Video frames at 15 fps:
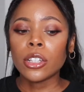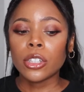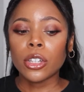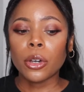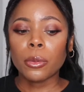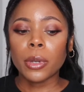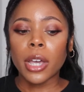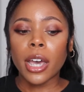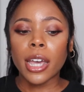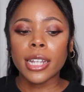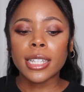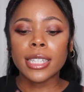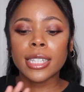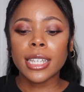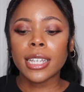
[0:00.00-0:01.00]
So we
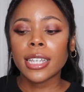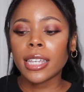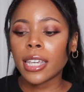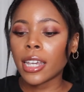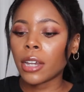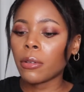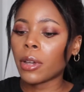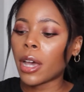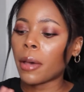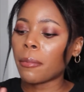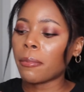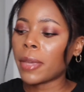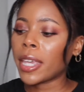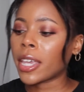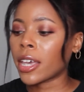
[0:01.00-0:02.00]
got skincare, we got
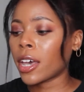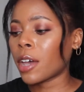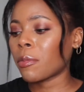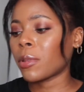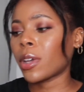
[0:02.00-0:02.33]
makeup,